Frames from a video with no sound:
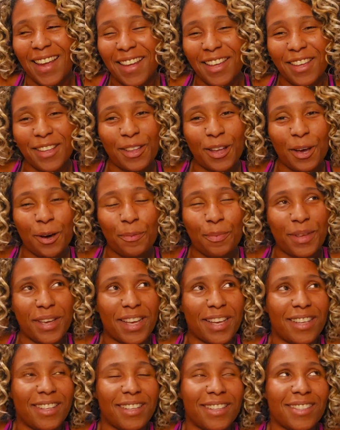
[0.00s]
you know,
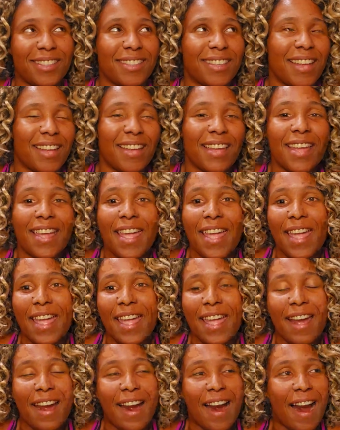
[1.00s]
because
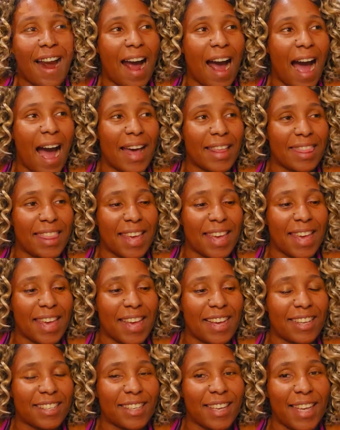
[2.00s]
I
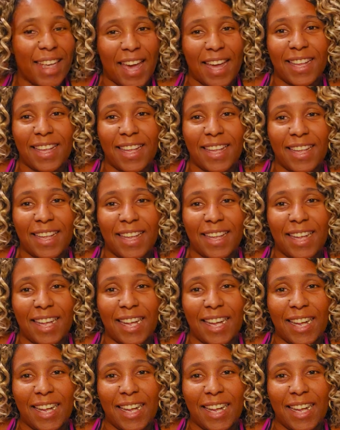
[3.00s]
think Katie